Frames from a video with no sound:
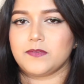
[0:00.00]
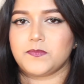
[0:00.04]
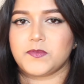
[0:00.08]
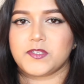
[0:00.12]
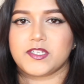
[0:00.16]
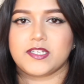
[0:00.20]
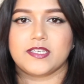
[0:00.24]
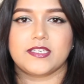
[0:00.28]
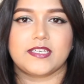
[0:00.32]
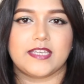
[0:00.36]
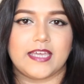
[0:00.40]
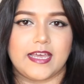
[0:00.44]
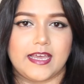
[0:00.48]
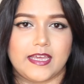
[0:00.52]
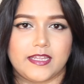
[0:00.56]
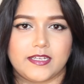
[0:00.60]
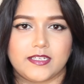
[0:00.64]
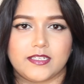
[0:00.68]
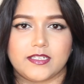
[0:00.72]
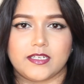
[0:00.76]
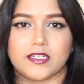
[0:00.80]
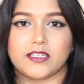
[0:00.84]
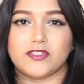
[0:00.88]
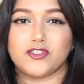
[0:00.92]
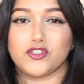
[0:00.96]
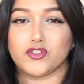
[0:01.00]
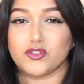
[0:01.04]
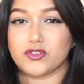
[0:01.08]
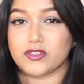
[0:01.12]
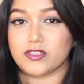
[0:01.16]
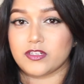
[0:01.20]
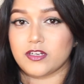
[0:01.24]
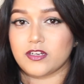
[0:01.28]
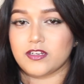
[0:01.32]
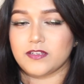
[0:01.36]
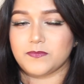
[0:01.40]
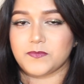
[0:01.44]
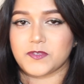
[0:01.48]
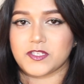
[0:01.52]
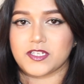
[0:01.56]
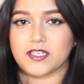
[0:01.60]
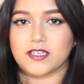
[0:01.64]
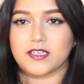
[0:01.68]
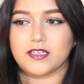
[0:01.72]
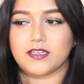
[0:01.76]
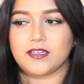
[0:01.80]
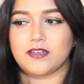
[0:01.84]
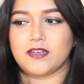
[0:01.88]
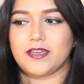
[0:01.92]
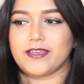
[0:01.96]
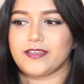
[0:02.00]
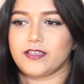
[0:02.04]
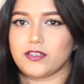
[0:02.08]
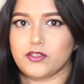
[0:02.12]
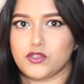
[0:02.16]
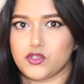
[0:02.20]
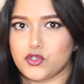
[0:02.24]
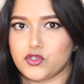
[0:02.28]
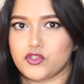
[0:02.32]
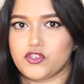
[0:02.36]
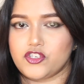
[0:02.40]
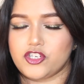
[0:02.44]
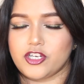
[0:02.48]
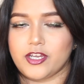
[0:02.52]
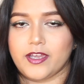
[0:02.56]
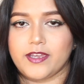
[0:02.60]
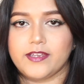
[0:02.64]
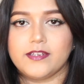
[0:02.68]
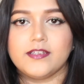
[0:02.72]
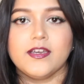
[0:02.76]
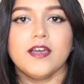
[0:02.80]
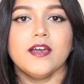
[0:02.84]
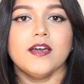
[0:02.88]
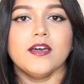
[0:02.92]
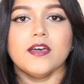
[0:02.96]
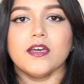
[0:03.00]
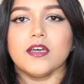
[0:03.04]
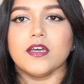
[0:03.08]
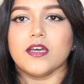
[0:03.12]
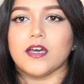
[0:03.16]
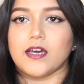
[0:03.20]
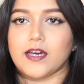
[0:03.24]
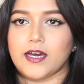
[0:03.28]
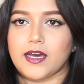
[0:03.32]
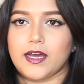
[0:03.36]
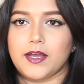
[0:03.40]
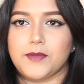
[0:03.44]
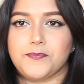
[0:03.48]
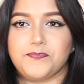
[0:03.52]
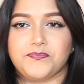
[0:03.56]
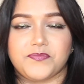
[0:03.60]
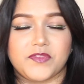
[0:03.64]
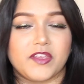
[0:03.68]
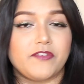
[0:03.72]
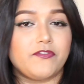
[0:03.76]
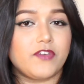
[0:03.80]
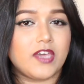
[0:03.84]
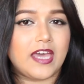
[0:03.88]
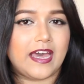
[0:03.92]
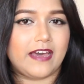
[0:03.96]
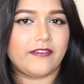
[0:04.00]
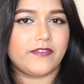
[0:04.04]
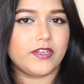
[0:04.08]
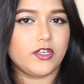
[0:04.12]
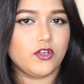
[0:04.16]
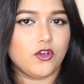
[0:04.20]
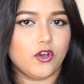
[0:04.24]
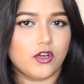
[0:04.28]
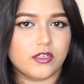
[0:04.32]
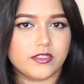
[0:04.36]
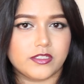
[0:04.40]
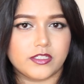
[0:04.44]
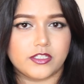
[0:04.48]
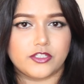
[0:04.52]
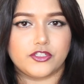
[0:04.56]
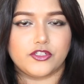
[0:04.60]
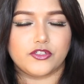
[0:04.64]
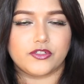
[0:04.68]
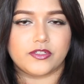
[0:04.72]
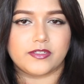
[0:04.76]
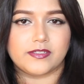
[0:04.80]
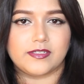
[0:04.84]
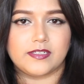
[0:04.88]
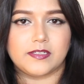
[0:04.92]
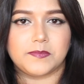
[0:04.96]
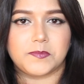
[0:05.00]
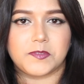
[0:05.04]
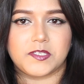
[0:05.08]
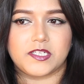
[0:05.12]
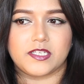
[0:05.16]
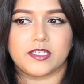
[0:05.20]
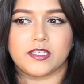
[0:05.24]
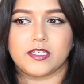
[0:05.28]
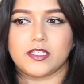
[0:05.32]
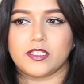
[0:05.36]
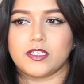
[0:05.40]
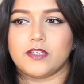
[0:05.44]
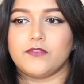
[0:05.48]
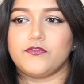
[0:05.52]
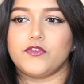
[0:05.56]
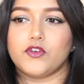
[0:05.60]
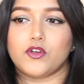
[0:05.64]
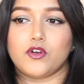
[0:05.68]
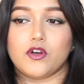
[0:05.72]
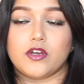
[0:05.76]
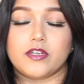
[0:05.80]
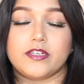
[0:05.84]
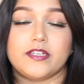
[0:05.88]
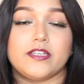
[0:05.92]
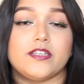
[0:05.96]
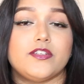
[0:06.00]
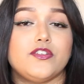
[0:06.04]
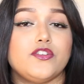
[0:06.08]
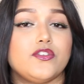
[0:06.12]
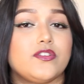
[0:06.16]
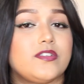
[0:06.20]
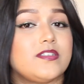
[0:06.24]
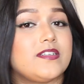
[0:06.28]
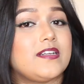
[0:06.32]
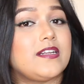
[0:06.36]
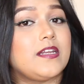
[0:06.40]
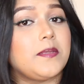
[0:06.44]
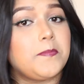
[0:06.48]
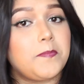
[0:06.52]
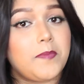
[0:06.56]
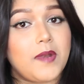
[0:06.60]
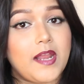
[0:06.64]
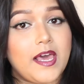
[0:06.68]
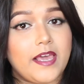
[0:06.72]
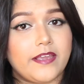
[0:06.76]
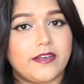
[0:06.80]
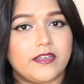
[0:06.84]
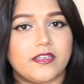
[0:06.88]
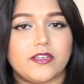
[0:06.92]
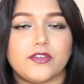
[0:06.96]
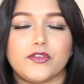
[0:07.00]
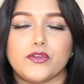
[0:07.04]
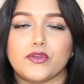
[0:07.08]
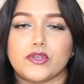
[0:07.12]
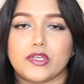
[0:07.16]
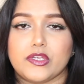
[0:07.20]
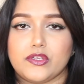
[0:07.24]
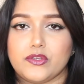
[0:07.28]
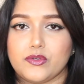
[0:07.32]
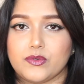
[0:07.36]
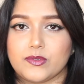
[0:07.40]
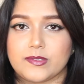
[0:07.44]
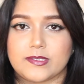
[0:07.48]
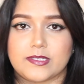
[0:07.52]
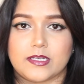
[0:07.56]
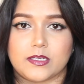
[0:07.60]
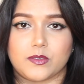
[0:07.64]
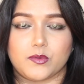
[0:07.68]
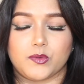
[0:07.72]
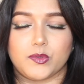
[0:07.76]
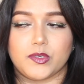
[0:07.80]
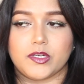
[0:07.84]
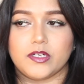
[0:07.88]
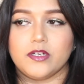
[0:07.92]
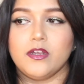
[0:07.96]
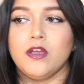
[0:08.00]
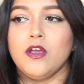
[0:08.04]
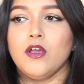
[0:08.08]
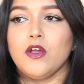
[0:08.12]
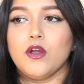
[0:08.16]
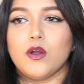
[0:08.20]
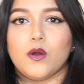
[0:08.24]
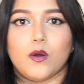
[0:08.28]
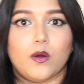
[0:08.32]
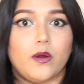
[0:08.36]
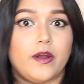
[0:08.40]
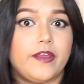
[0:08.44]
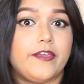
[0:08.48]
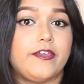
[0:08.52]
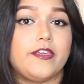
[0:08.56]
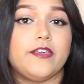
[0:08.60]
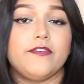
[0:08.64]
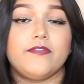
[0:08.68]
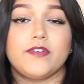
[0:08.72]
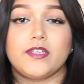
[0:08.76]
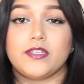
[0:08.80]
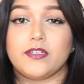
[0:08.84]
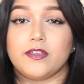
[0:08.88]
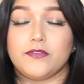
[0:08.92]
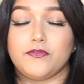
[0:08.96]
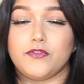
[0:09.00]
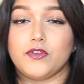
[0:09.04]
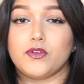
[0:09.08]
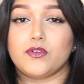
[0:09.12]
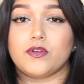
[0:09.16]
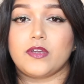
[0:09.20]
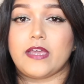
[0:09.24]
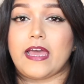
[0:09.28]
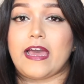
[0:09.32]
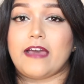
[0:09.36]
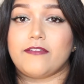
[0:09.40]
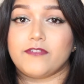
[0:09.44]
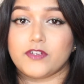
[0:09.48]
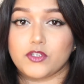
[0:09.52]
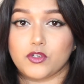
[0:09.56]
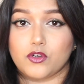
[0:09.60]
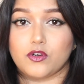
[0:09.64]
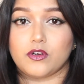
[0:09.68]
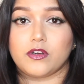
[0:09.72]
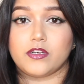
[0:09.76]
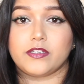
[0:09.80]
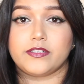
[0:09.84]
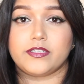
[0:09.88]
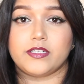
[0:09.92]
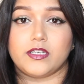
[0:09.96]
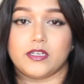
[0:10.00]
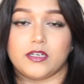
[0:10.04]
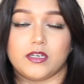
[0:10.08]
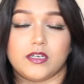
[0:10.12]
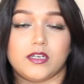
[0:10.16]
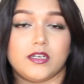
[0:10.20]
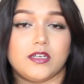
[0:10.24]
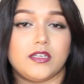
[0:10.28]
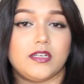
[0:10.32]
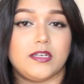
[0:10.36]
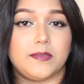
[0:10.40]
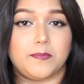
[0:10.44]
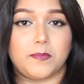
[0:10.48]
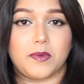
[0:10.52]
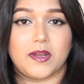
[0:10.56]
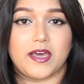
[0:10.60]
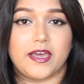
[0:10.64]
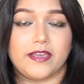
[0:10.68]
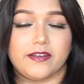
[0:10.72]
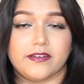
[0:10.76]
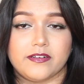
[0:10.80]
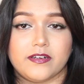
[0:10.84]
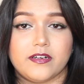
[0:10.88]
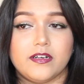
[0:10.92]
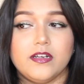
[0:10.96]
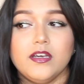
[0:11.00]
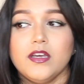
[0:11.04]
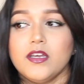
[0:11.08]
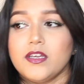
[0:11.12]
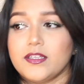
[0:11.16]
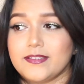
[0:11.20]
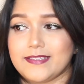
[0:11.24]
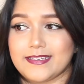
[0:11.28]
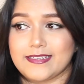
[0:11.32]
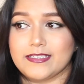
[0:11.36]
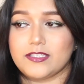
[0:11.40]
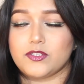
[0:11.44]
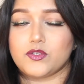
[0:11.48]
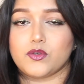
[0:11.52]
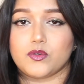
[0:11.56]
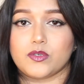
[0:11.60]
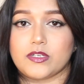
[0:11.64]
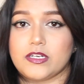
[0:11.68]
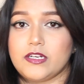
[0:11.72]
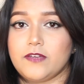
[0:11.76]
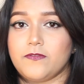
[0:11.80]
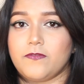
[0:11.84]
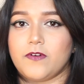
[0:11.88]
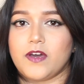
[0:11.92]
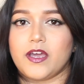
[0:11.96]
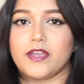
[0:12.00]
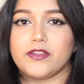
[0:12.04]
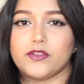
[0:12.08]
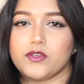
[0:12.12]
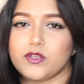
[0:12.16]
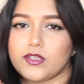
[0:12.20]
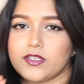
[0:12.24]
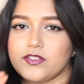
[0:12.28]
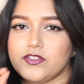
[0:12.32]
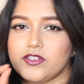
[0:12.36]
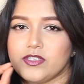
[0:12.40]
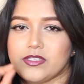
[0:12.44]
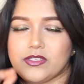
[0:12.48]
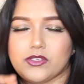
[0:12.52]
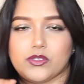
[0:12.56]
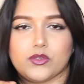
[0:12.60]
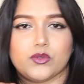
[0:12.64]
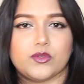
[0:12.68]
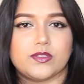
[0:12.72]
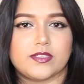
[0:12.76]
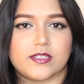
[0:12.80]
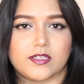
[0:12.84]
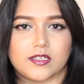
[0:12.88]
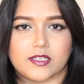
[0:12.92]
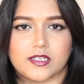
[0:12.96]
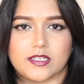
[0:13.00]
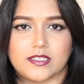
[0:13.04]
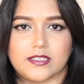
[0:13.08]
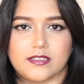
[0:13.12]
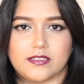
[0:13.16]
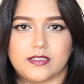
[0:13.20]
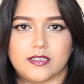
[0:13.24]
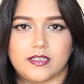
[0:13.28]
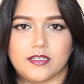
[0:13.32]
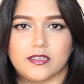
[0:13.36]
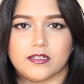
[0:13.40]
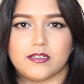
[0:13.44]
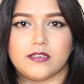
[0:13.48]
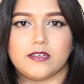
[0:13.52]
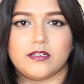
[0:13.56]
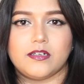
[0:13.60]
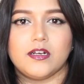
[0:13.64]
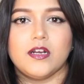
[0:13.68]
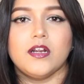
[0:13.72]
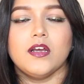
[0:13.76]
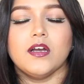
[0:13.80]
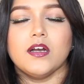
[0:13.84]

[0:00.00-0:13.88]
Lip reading: lipstick and a neutral lipstick, like a nude shade. If you haven't got a neutral lipstick, if you got a neutral lip liner, you can use that one. Or even if you haven't got a lip liner, it is totally fine. You can just use a concealer